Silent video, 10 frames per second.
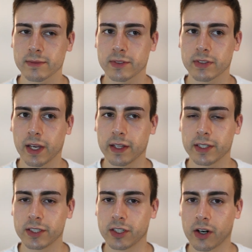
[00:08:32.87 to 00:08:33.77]

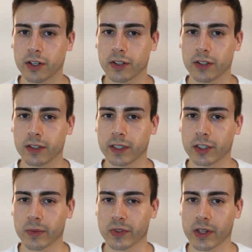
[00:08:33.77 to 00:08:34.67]
slightly darker in
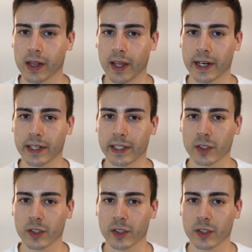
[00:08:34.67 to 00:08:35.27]
terms of the lighting,